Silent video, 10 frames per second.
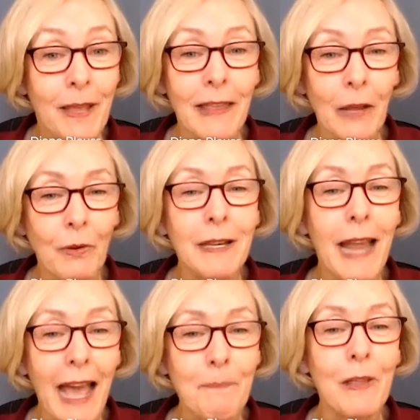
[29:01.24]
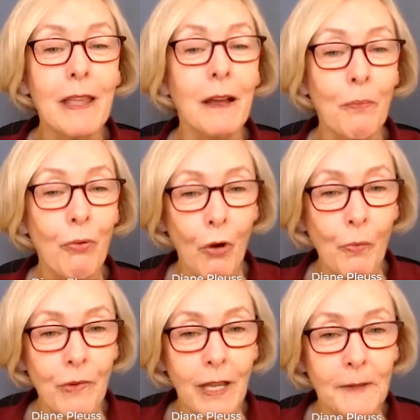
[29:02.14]
and that would not be
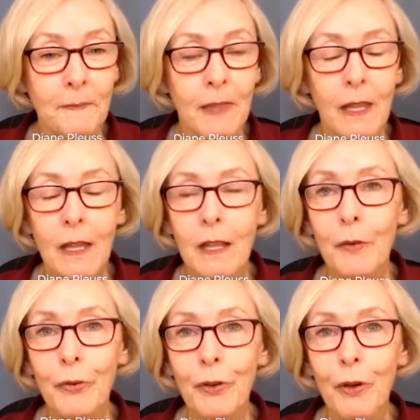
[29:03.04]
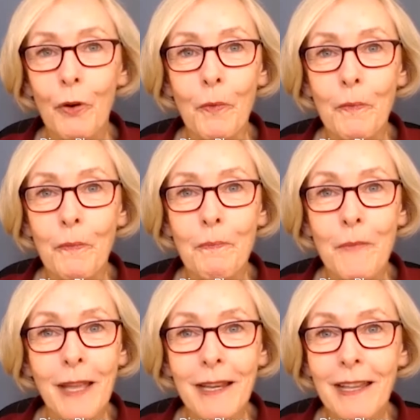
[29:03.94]
appropriate. So
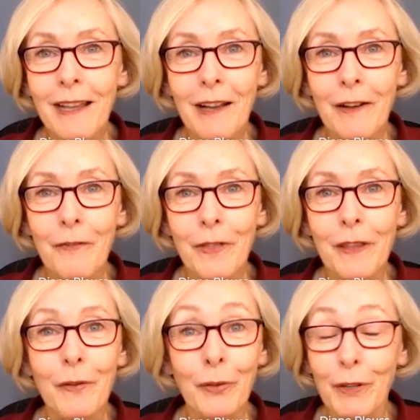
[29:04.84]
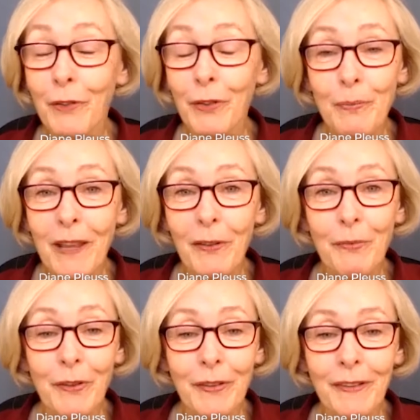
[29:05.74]
many of the service
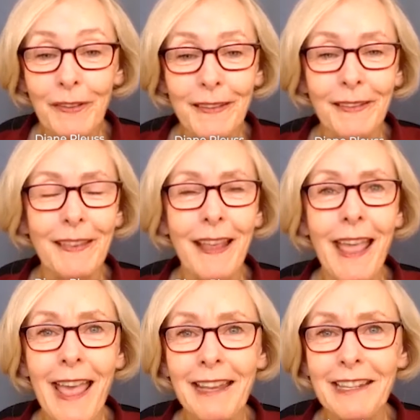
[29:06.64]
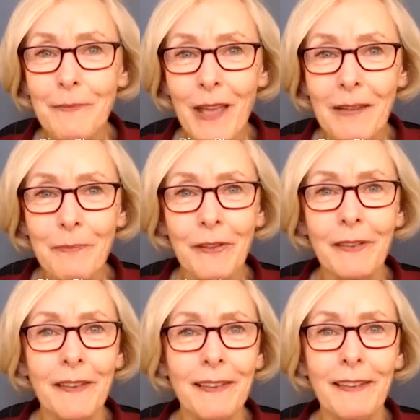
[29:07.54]
based businesses, the handyman
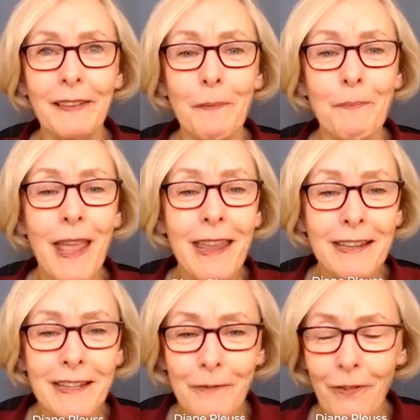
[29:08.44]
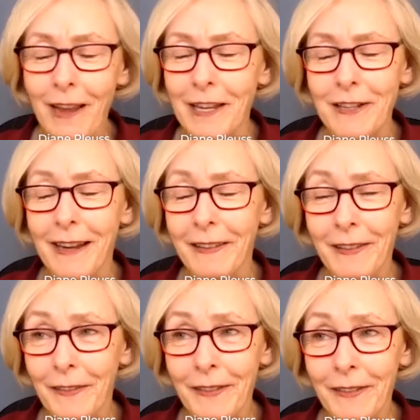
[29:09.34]
businesses, the painting
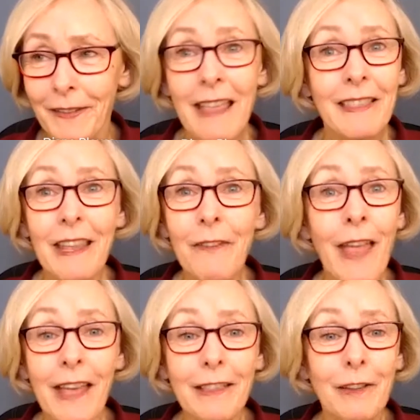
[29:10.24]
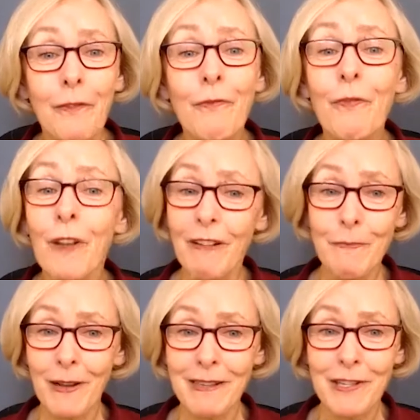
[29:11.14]
franchises, they have had their very
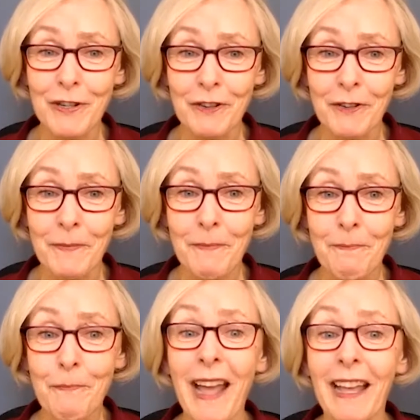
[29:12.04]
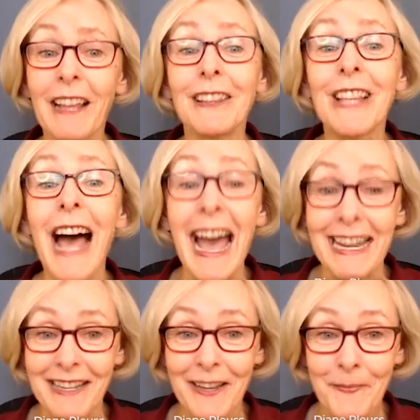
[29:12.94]
best year by a lot.
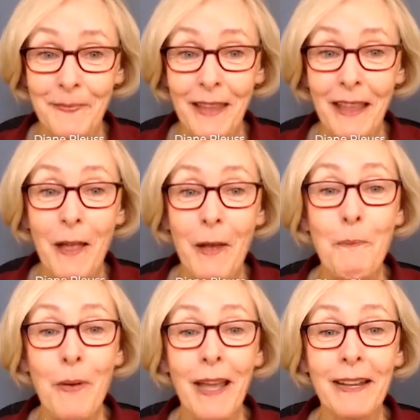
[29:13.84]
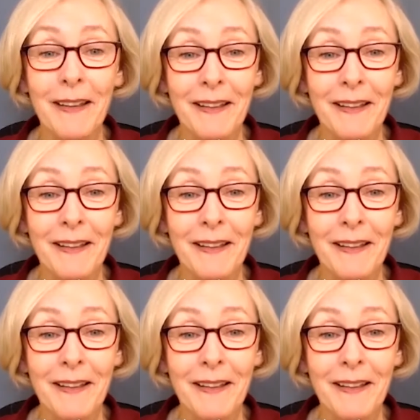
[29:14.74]
I would imagine.